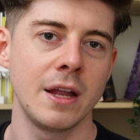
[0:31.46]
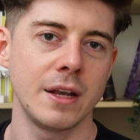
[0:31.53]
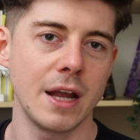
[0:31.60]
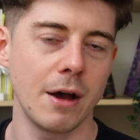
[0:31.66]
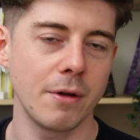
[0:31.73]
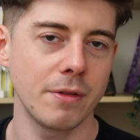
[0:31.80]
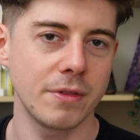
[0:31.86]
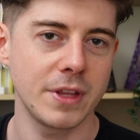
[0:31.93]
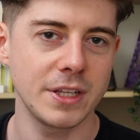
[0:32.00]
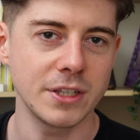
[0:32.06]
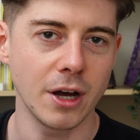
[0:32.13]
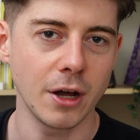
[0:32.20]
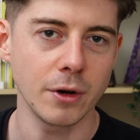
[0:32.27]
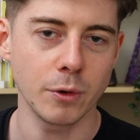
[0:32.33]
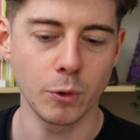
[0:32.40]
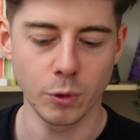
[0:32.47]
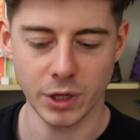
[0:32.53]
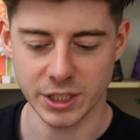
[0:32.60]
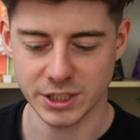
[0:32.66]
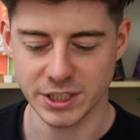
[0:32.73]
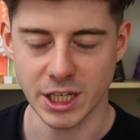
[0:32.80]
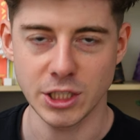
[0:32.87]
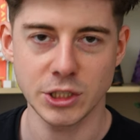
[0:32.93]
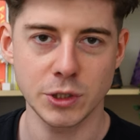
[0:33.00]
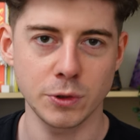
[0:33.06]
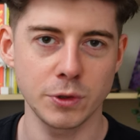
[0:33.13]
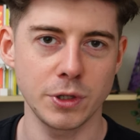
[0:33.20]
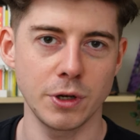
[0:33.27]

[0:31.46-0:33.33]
Now, these aren't all essential.